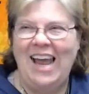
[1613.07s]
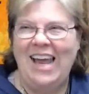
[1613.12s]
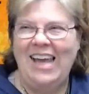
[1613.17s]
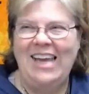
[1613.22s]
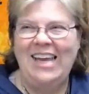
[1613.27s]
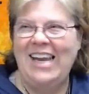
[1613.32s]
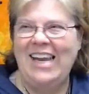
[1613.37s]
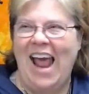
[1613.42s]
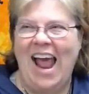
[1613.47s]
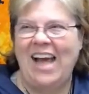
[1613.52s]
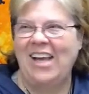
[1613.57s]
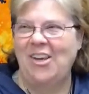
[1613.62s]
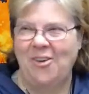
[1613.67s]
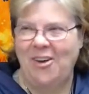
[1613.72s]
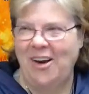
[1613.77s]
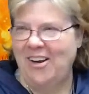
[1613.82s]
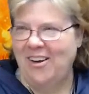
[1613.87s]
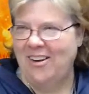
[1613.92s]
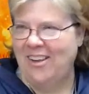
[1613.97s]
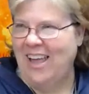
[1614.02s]

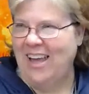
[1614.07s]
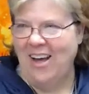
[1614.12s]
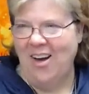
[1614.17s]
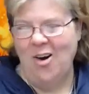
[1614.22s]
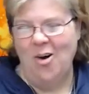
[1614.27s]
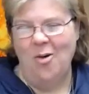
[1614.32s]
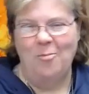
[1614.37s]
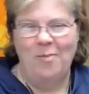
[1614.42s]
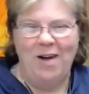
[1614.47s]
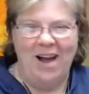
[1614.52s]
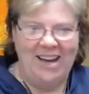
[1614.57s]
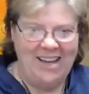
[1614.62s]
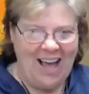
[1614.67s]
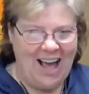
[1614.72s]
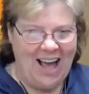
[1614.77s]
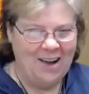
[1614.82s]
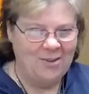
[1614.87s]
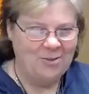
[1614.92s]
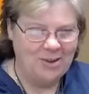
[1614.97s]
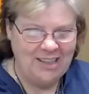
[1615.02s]
inaccurate. You're like, oh my
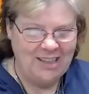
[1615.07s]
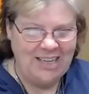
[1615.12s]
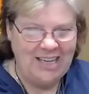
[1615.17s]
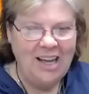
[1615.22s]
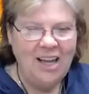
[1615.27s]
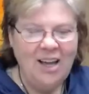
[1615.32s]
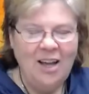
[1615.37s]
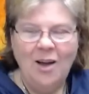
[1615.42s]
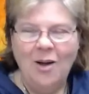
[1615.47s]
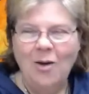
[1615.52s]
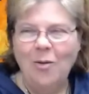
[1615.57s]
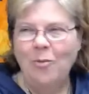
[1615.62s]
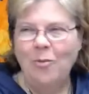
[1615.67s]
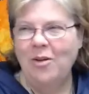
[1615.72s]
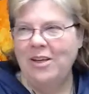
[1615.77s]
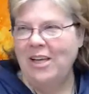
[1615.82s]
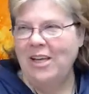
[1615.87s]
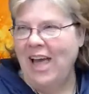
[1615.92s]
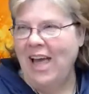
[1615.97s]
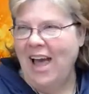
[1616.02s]
God, really?
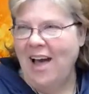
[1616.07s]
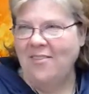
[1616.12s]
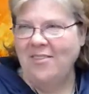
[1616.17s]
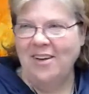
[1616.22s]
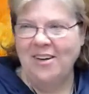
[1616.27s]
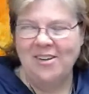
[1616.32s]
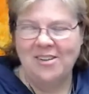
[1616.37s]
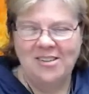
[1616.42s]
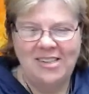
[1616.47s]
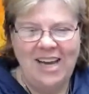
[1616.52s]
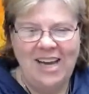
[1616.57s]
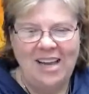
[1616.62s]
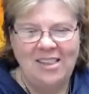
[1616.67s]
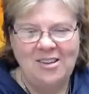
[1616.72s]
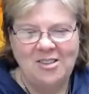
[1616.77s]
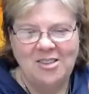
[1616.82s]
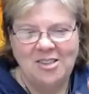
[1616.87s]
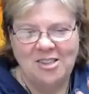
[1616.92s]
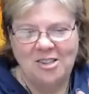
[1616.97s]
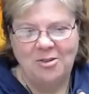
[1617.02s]
Well, you have to understand
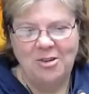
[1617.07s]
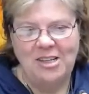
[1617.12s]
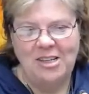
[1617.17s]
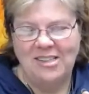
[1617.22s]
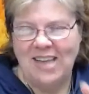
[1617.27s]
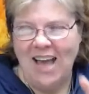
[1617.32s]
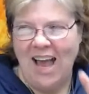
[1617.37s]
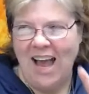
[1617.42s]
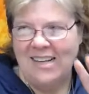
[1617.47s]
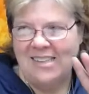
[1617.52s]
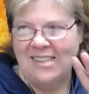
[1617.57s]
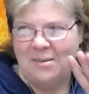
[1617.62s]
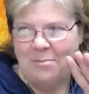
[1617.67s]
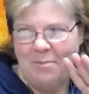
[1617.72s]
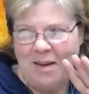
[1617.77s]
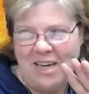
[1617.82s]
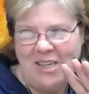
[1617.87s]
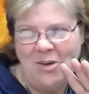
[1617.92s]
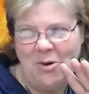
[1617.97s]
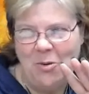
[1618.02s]
there's 3 signs that
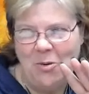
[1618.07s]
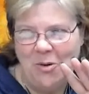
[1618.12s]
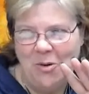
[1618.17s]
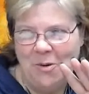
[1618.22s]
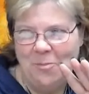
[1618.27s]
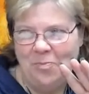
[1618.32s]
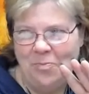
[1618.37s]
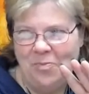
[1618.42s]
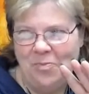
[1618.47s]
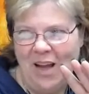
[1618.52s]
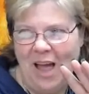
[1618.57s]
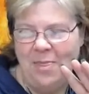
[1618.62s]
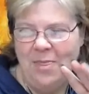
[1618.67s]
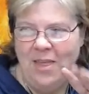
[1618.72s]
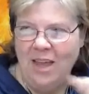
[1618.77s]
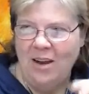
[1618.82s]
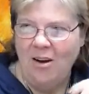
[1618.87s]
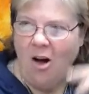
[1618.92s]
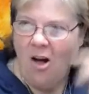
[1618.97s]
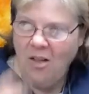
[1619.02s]
make you. And
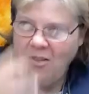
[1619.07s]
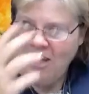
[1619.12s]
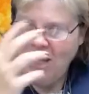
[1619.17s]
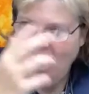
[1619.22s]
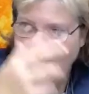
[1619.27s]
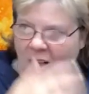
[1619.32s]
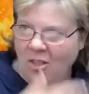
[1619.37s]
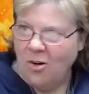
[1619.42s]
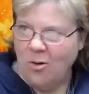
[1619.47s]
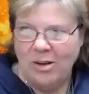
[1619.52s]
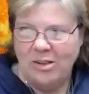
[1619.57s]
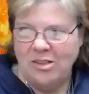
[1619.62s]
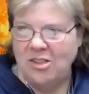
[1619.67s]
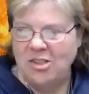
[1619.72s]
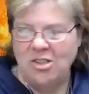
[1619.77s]
then all the other ones